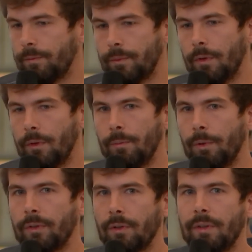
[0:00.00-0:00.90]

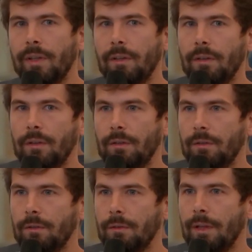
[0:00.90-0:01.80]
bottleneck
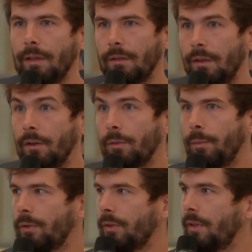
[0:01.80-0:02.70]
is, like, there's a
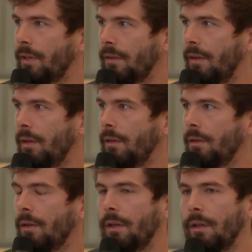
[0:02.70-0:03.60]
bottleneck there,
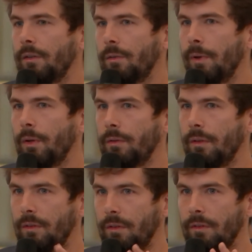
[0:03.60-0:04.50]
and it's
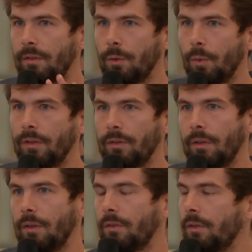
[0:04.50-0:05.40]
in
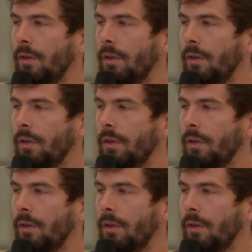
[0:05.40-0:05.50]
sequencing, it's not